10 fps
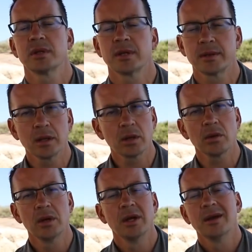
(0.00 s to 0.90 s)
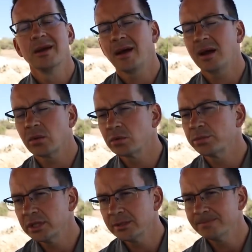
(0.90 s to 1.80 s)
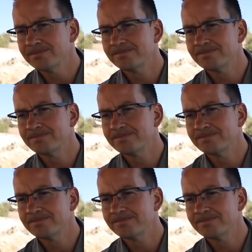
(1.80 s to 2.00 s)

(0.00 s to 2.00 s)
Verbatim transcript: and I know I will be